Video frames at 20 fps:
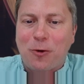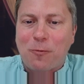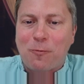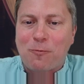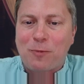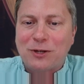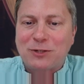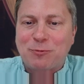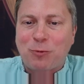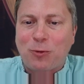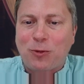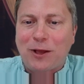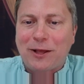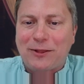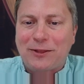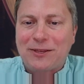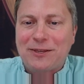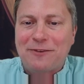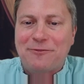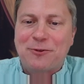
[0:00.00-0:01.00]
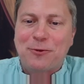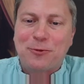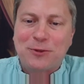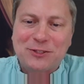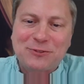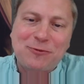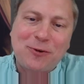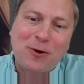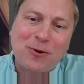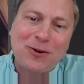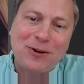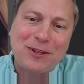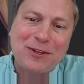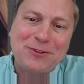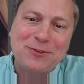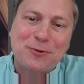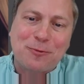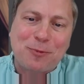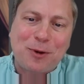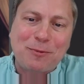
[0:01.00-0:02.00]
are much more likely, if you're this far in
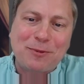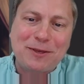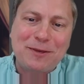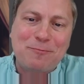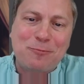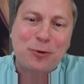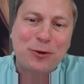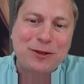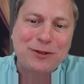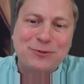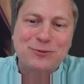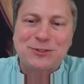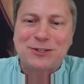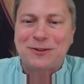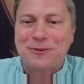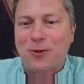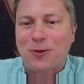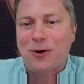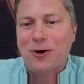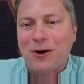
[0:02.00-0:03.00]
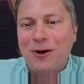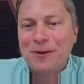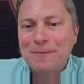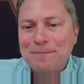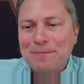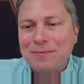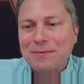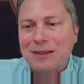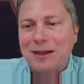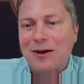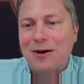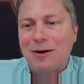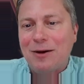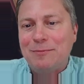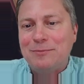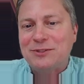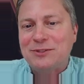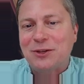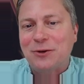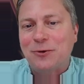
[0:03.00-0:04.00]
it, you're probably pretty interested in law.
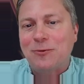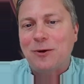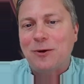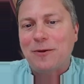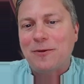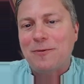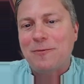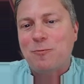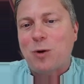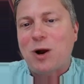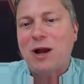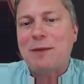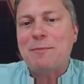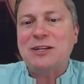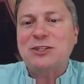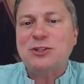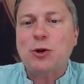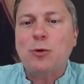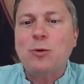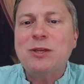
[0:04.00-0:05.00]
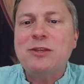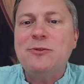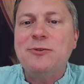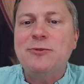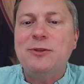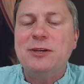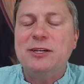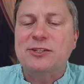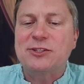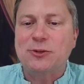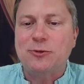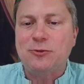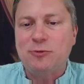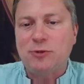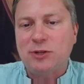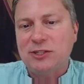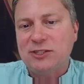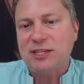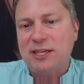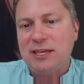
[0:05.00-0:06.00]
So why am I showing you this? So you
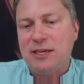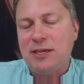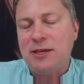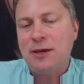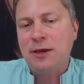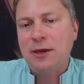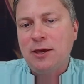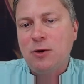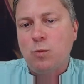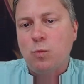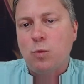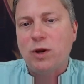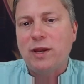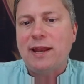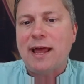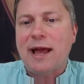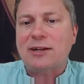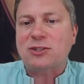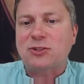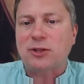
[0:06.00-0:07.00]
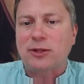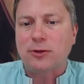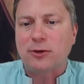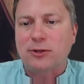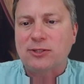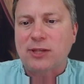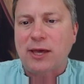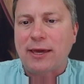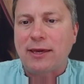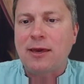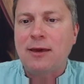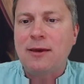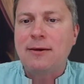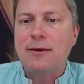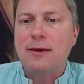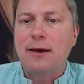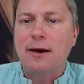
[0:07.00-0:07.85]
can see what it actually looks like.